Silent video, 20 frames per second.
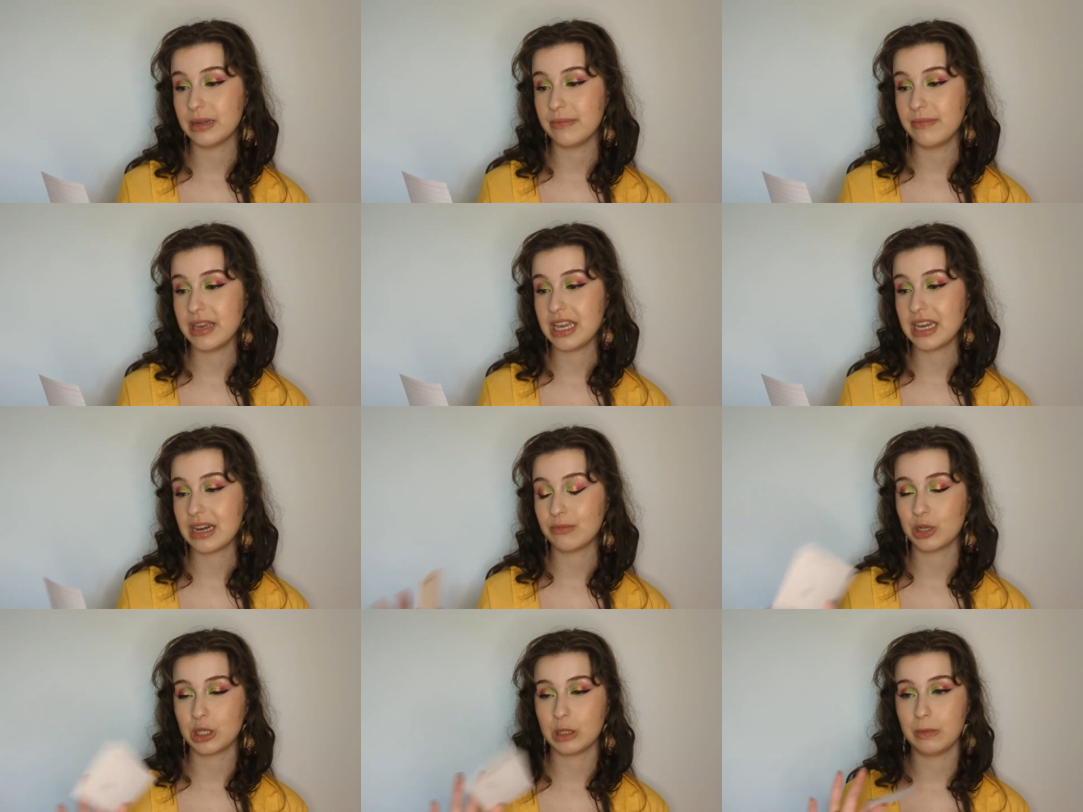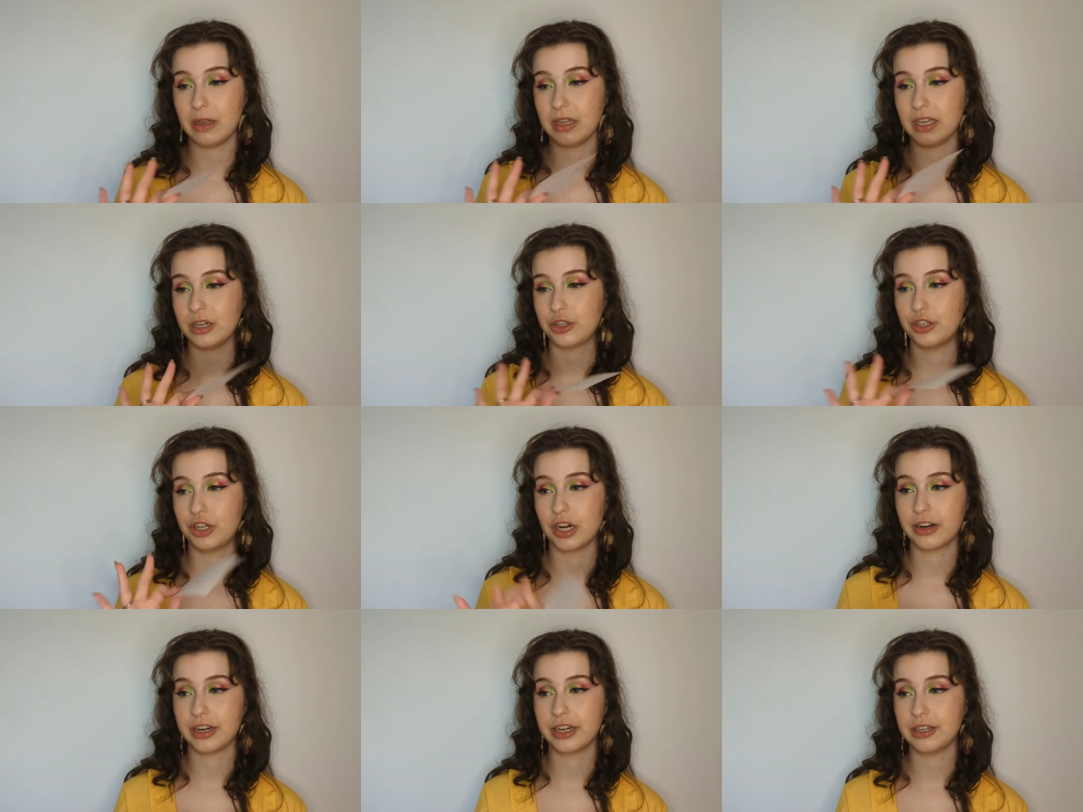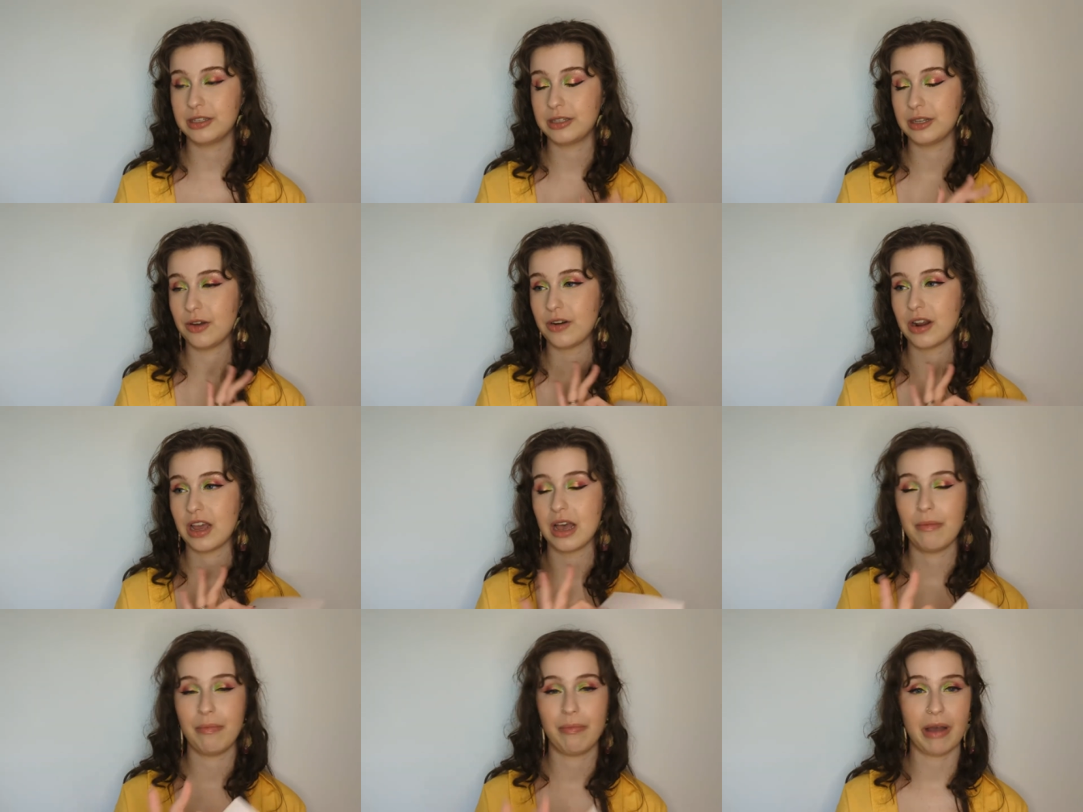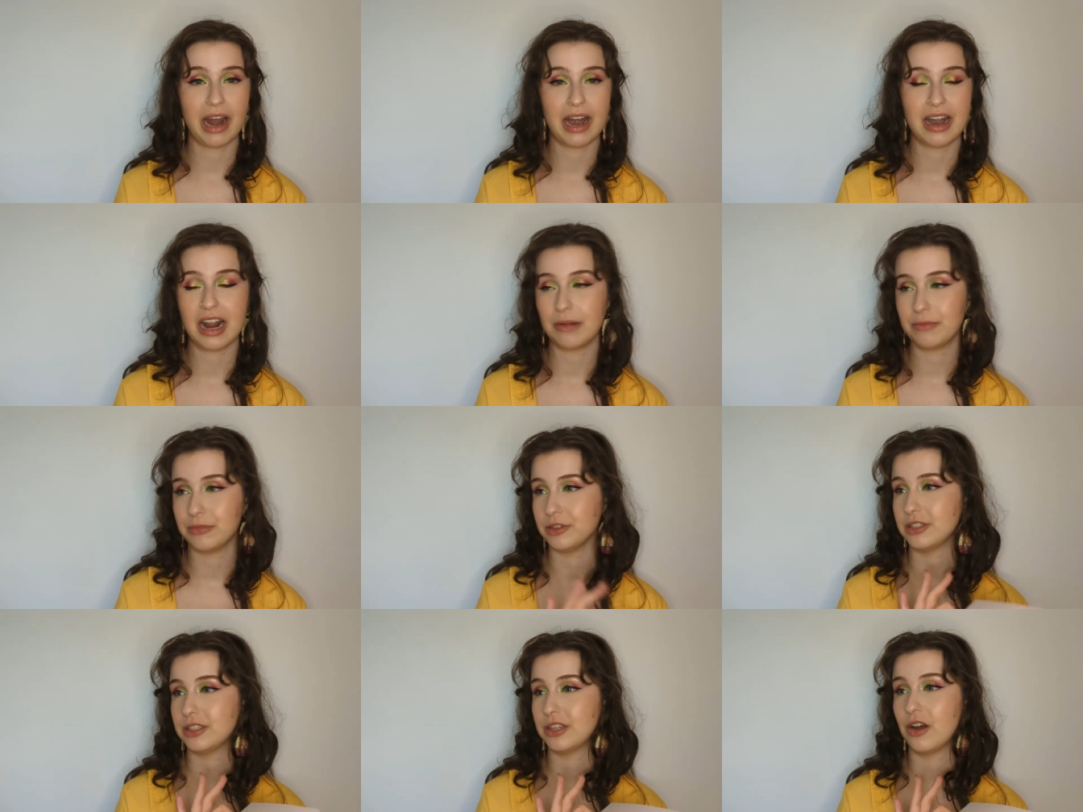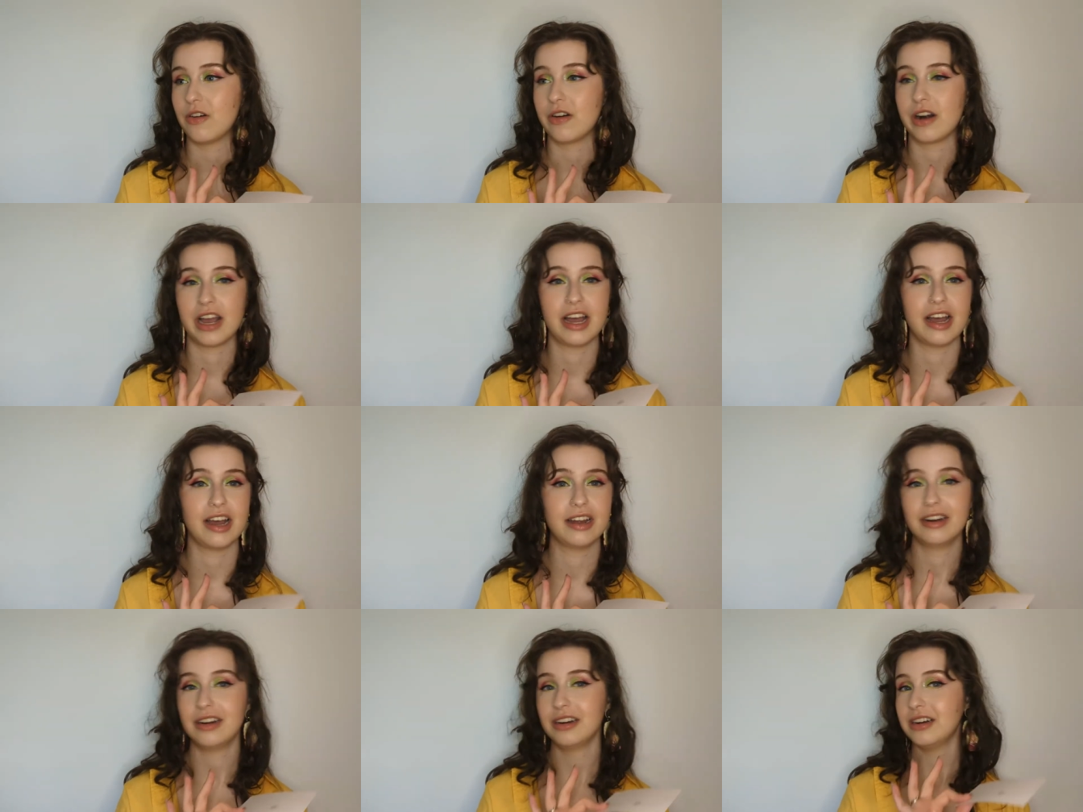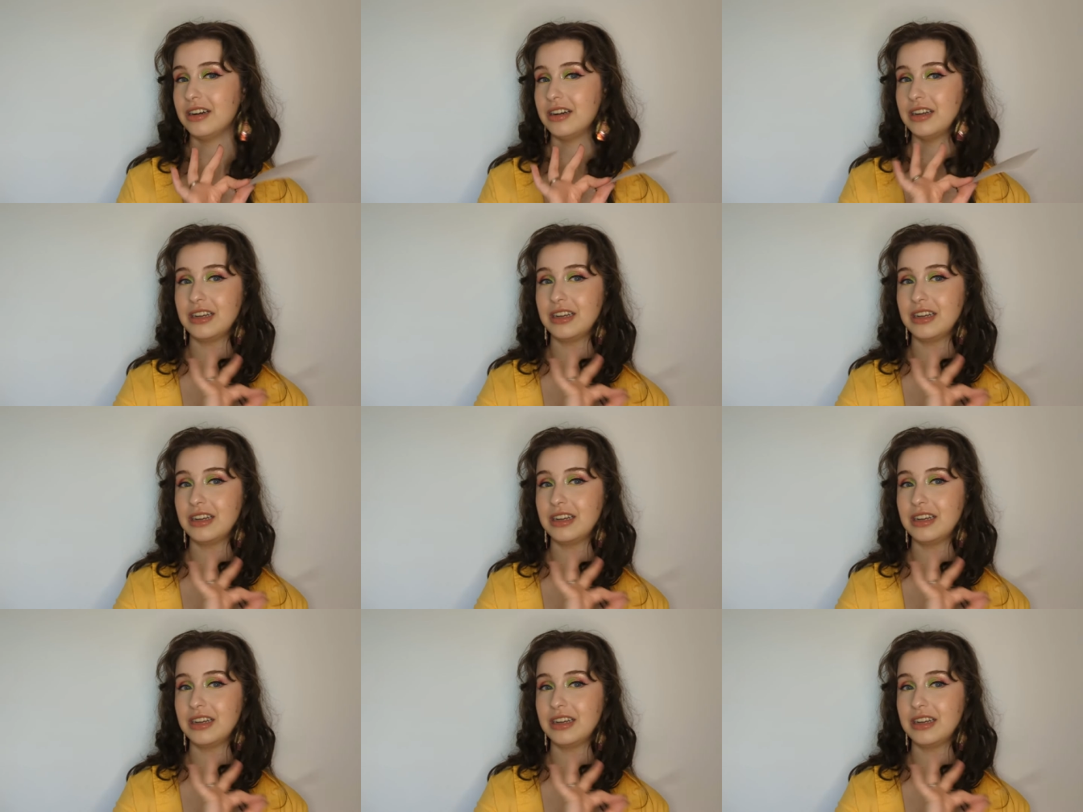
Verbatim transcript: To me, I'm just smelling cherry soda, pineapple soda.